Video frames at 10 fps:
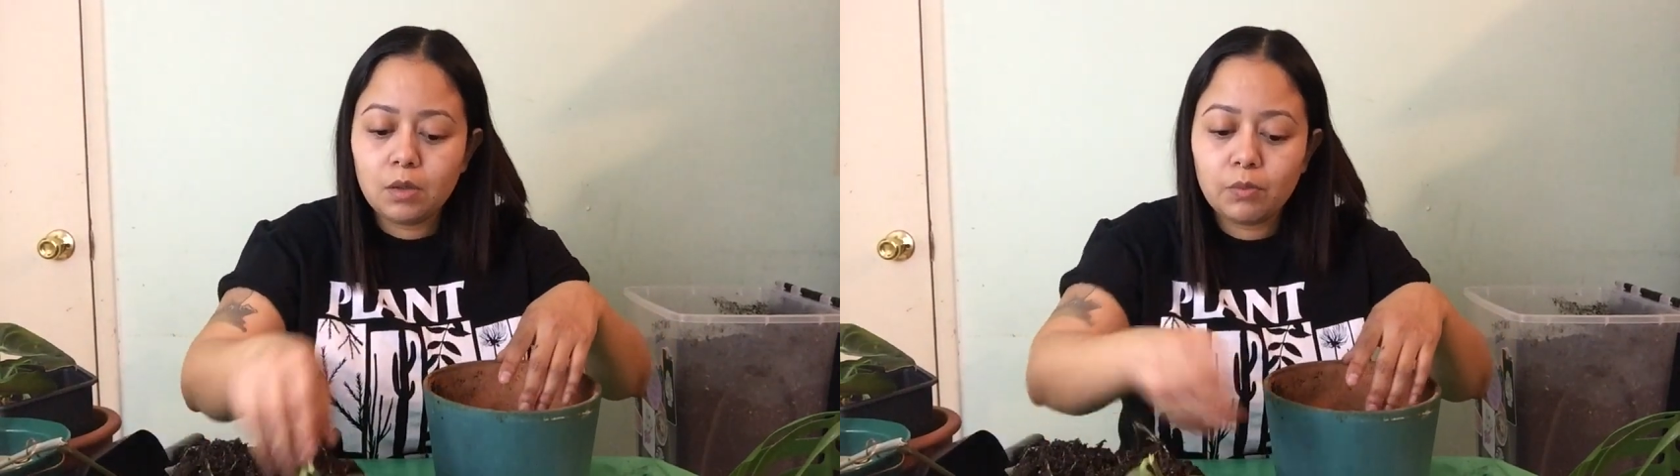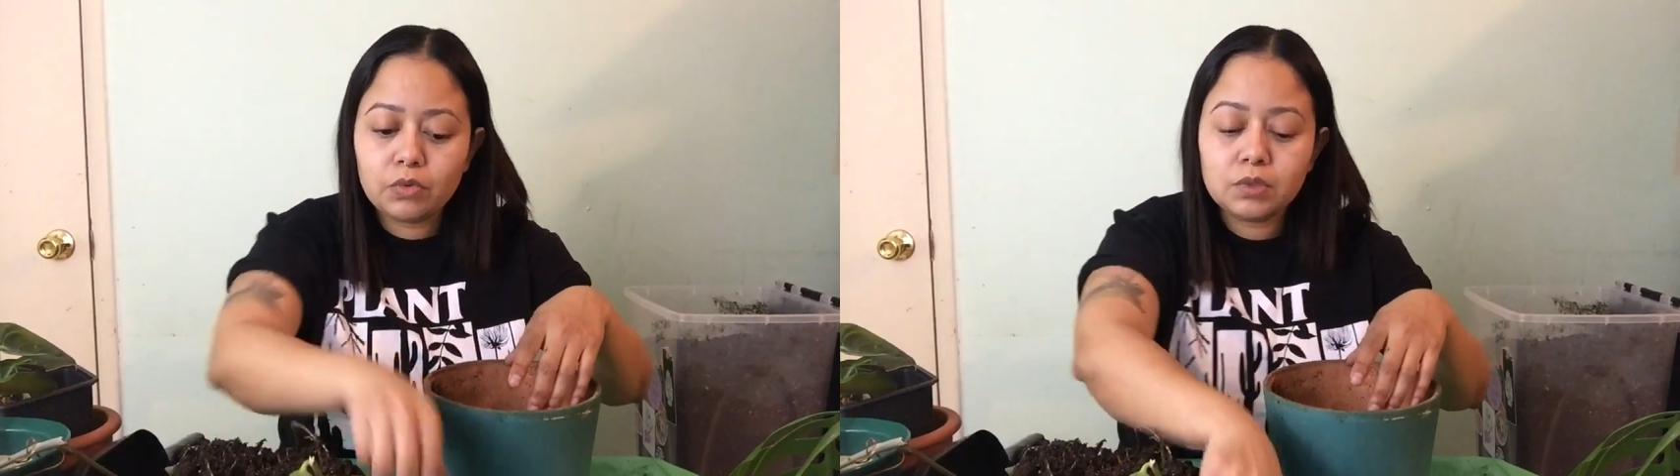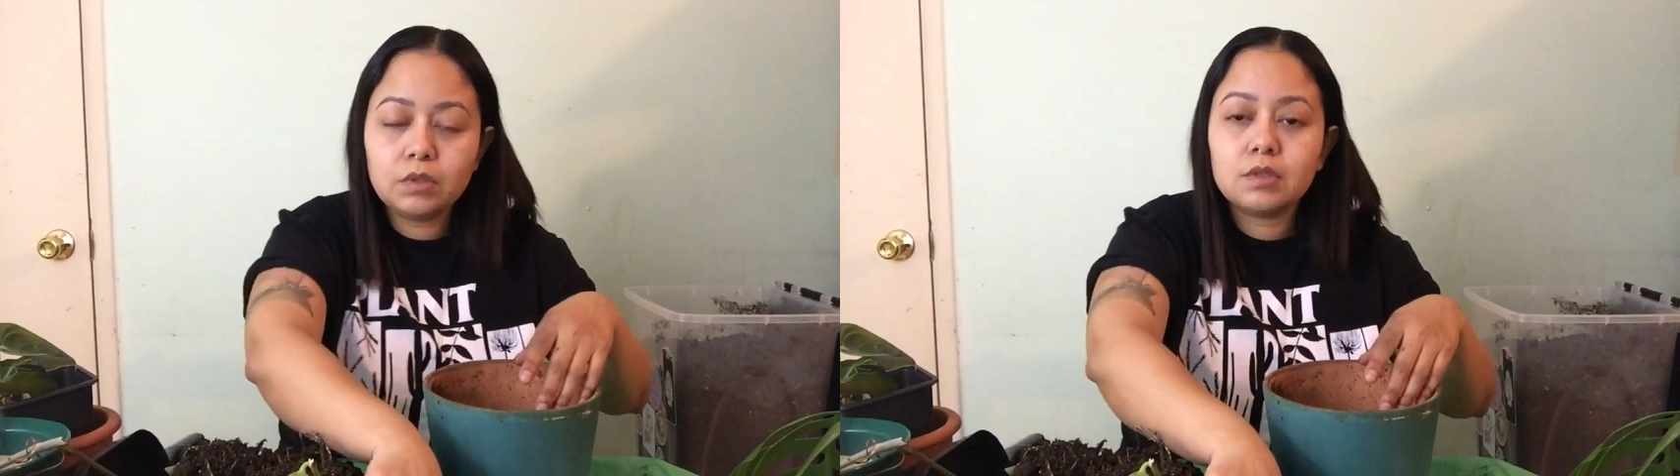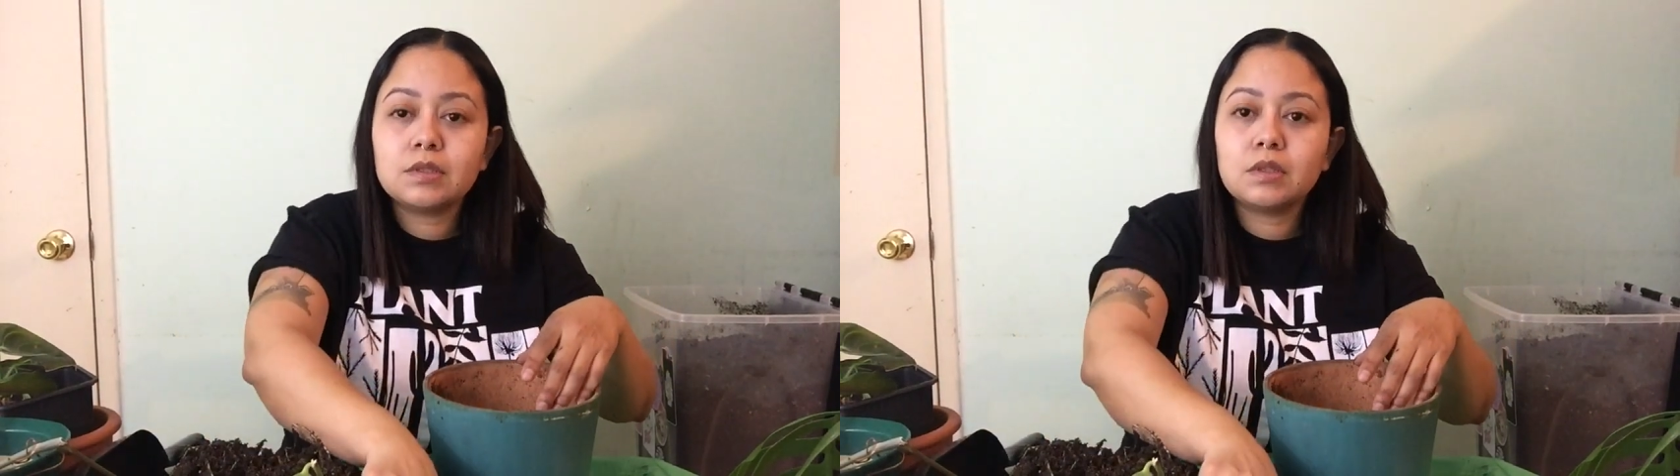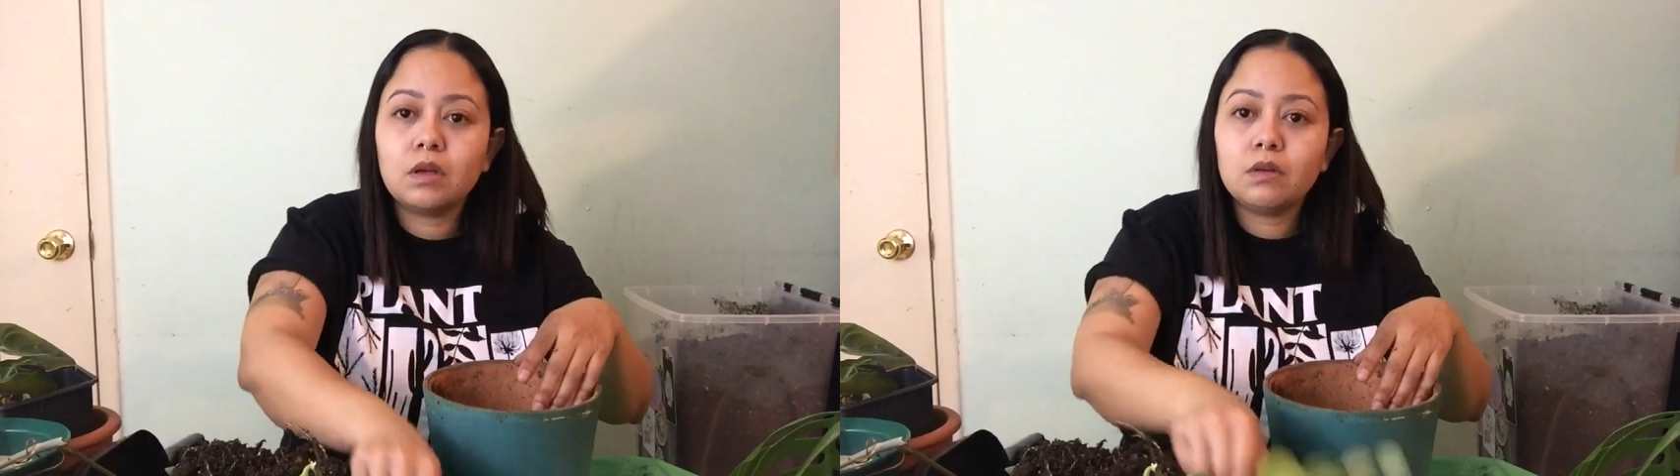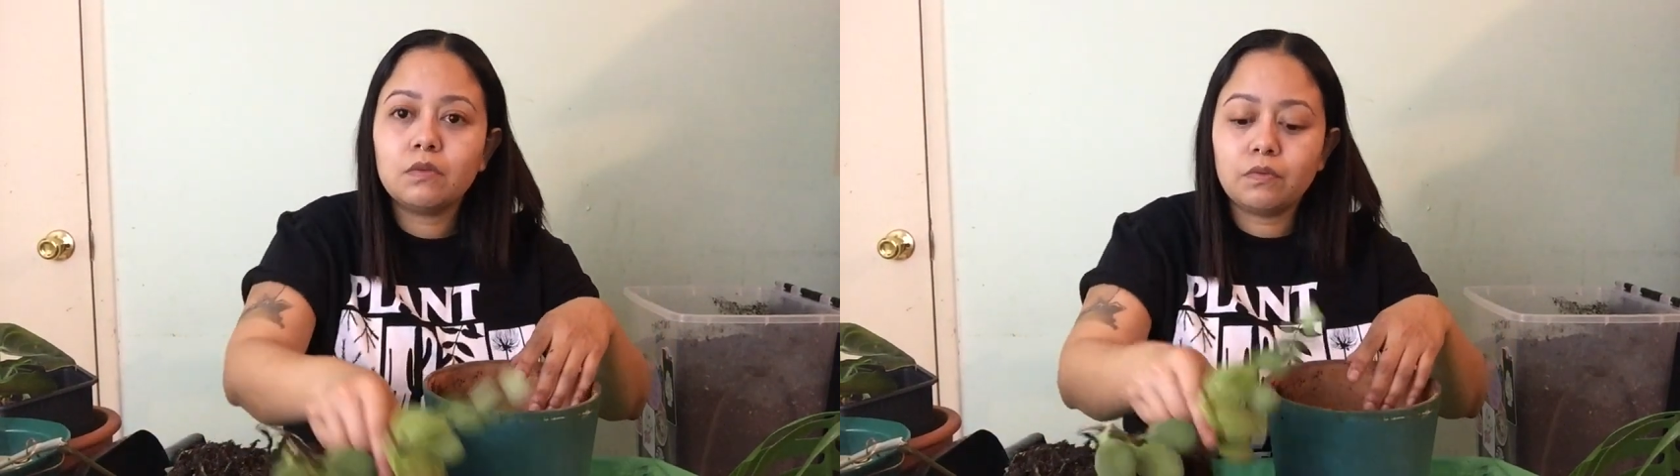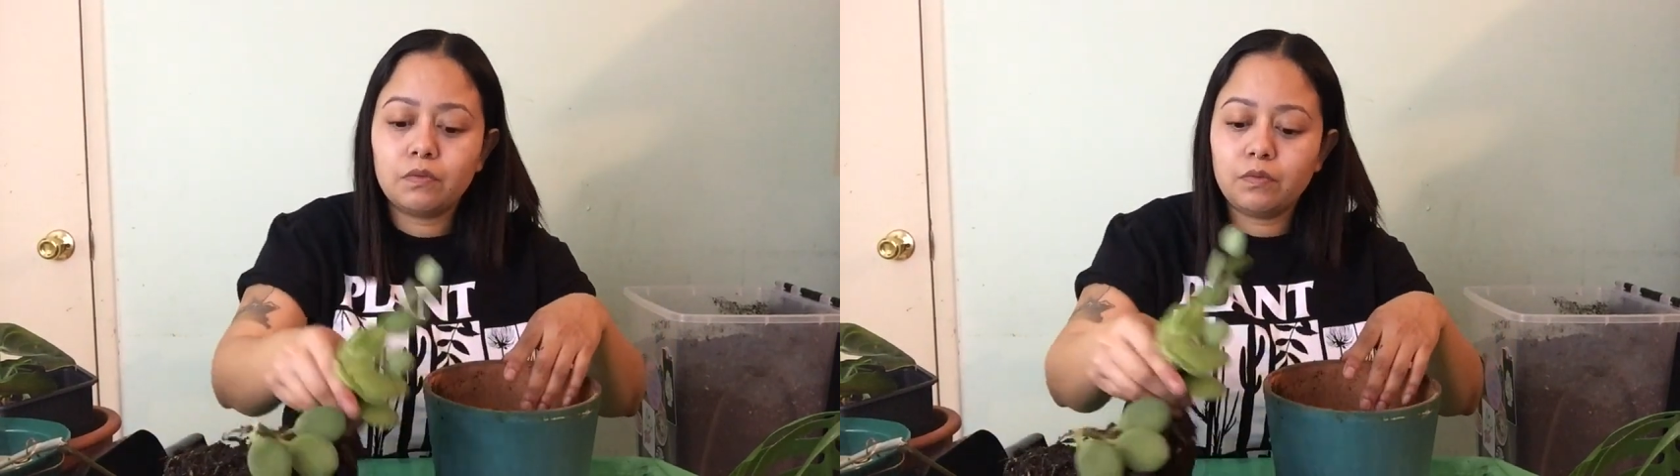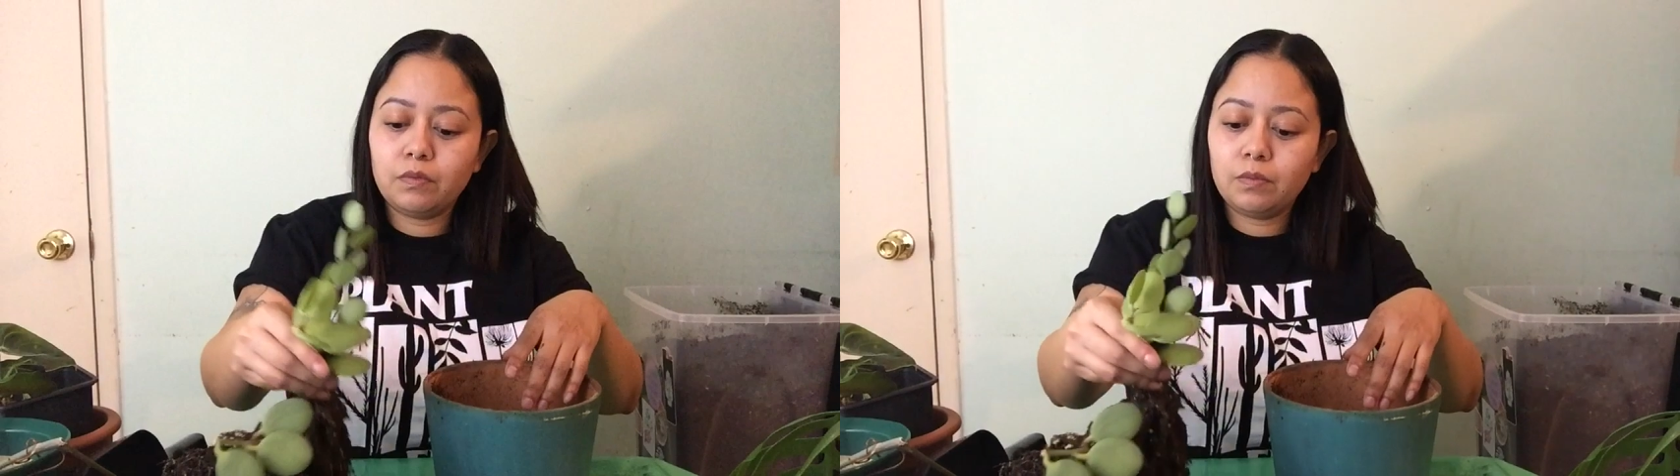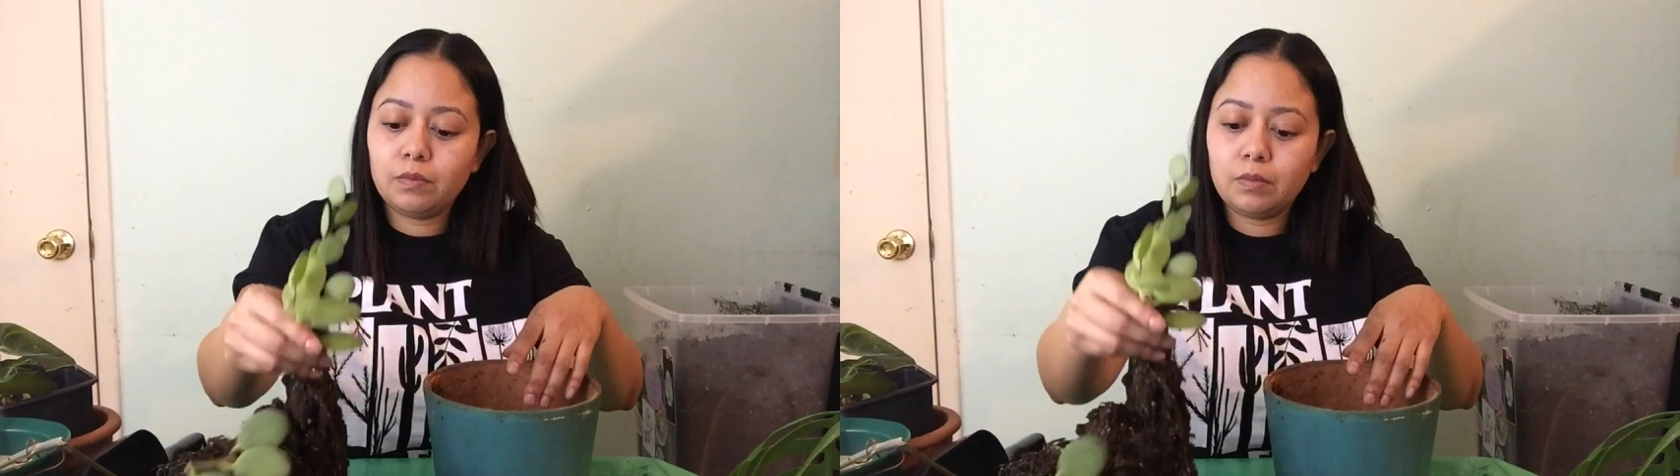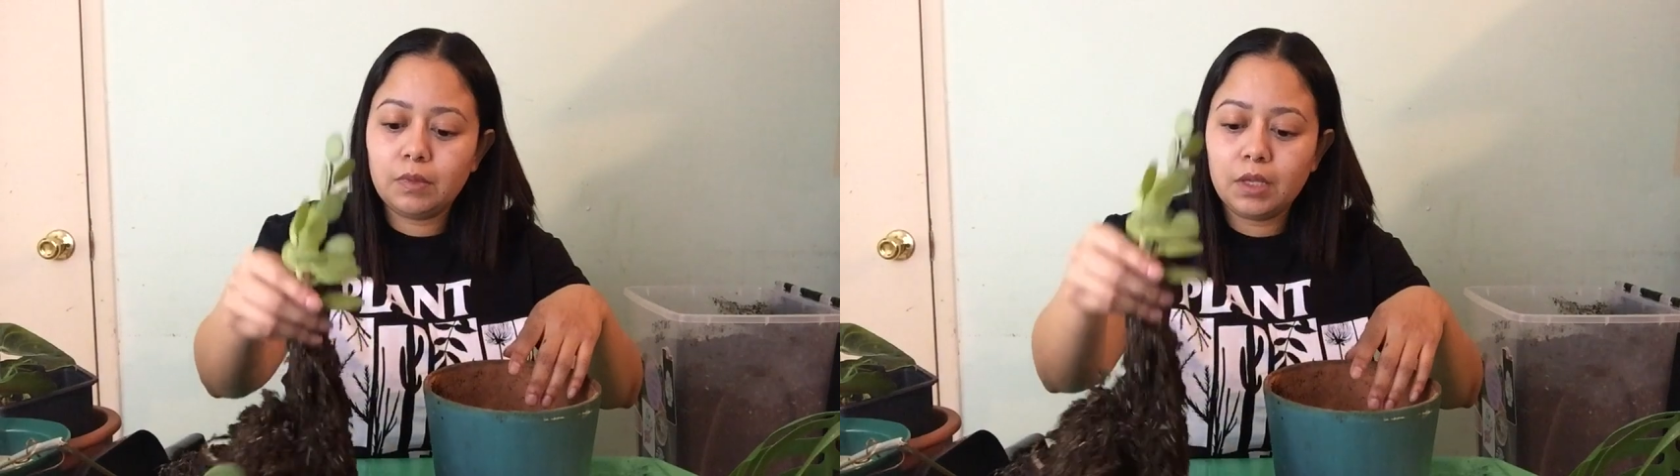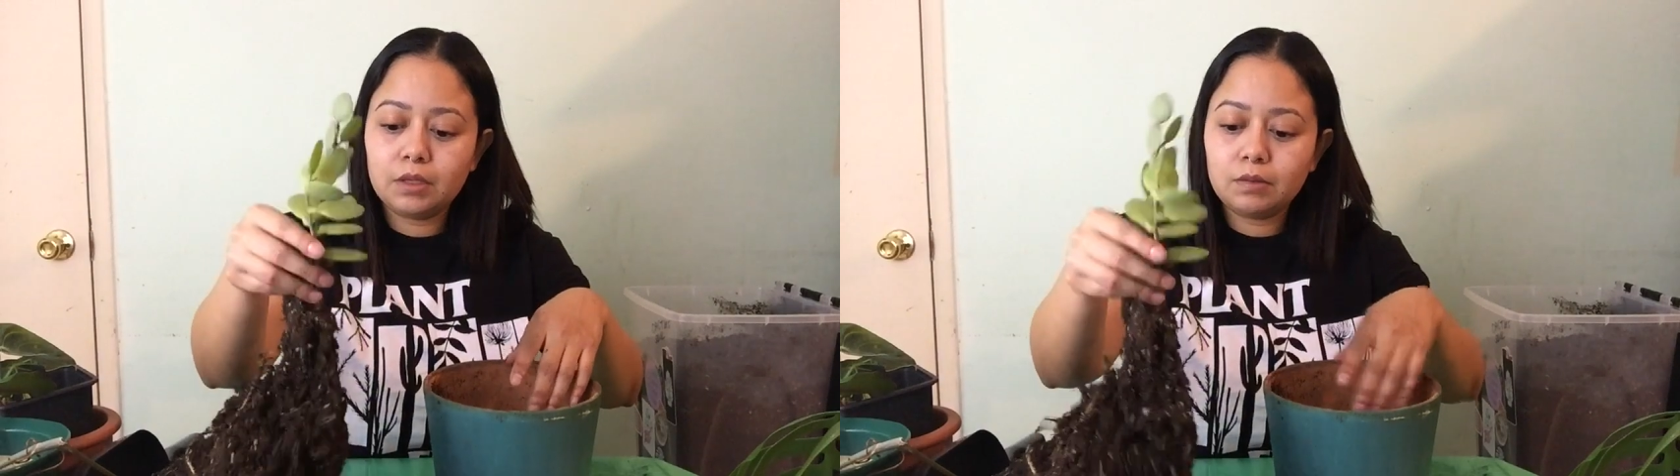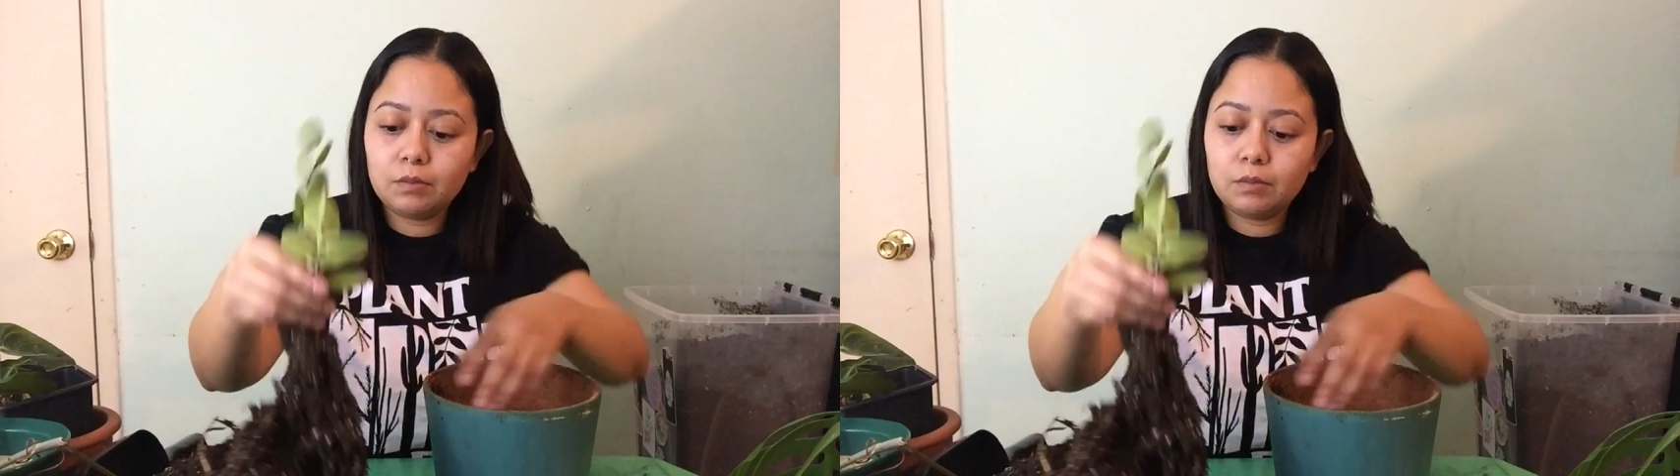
Most of the stuff, like